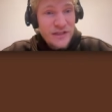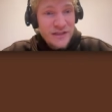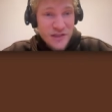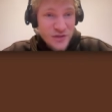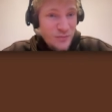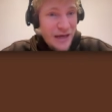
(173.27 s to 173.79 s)
It
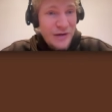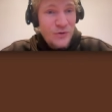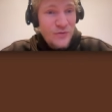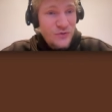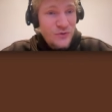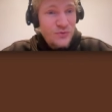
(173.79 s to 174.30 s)
doesn't matter
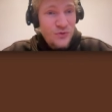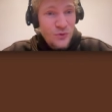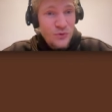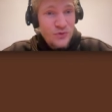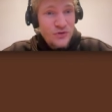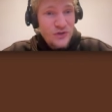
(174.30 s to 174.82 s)
if you
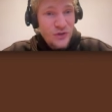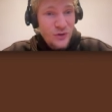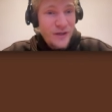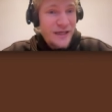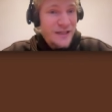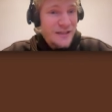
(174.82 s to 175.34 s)
use
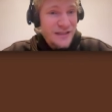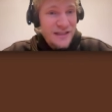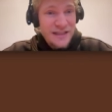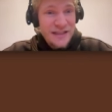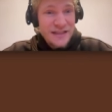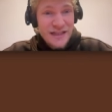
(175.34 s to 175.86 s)
coger
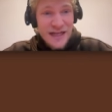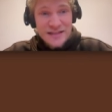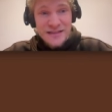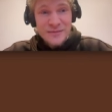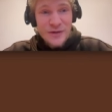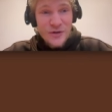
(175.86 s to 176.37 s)
in
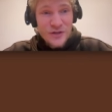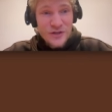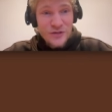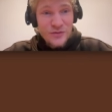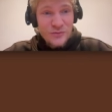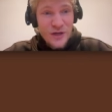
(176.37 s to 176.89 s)
Latin America
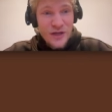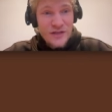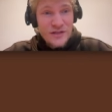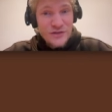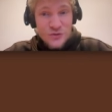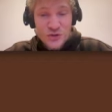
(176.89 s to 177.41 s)

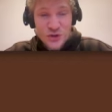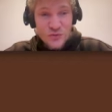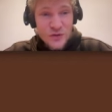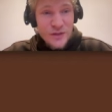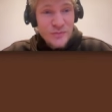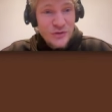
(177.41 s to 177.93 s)
when you should
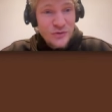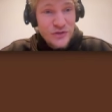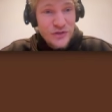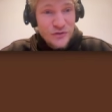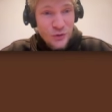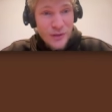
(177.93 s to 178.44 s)
really be
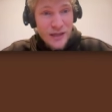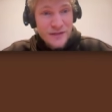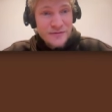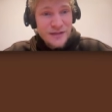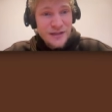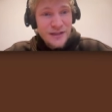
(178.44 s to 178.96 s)
using tomar,
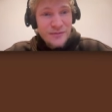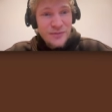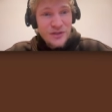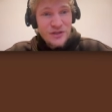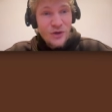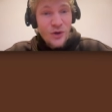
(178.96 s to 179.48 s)

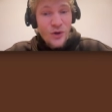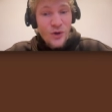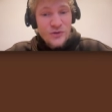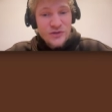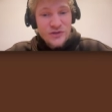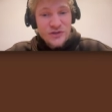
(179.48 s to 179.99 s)

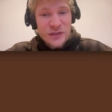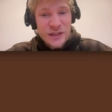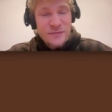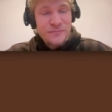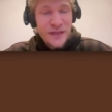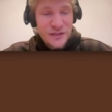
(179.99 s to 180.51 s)
because
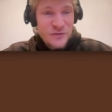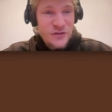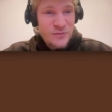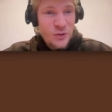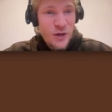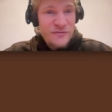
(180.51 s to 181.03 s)
it makes for some
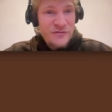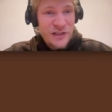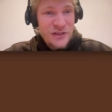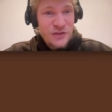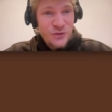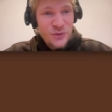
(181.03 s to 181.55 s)
quite funny
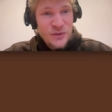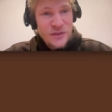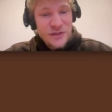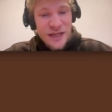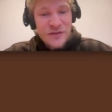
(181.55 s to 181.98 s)
stories and the